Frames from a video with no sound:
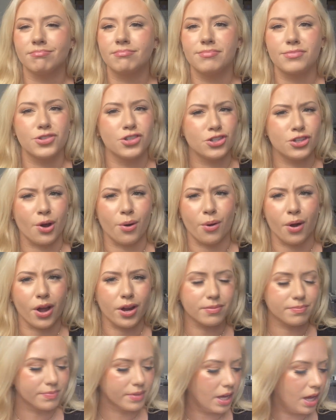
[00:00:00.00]
So
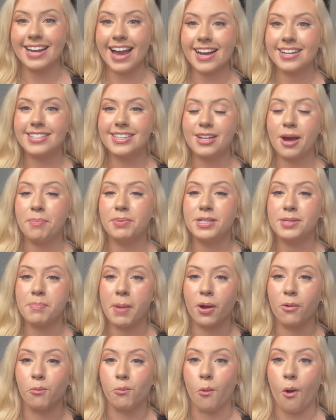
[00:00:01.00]
good. Next up is
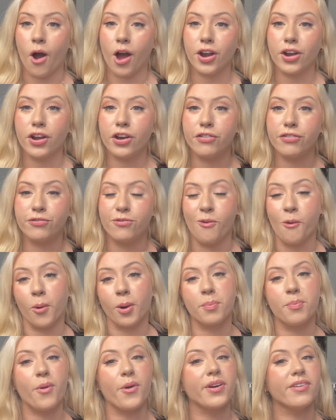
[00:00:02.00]
my
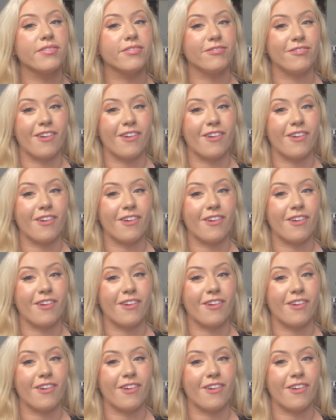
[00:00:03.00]
4.5